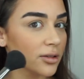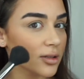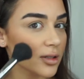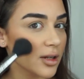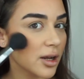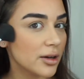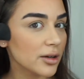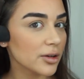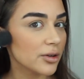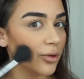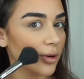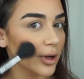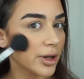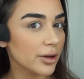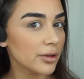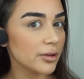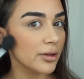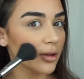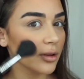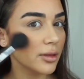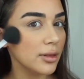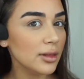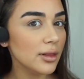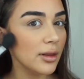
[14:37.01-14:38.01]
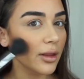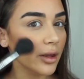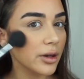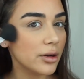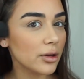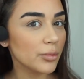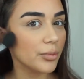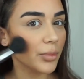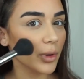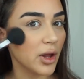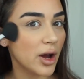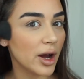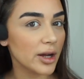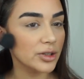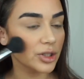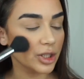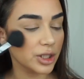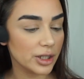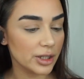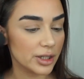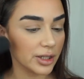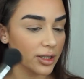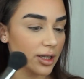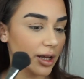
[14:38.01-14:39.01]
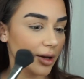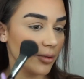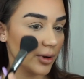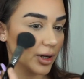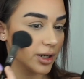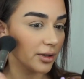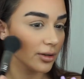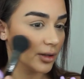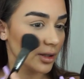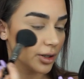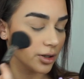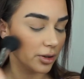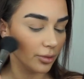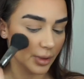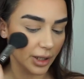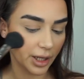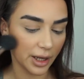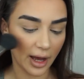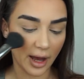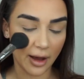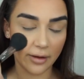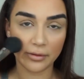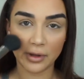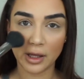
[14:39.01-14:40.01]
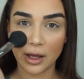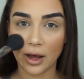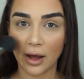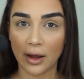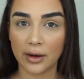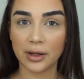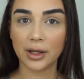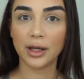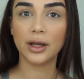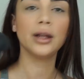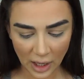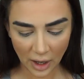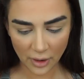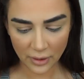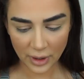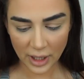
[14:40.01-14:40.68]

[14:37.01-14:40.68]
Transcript: Kind of going a little blotchy because I went a little bit heavy-handed.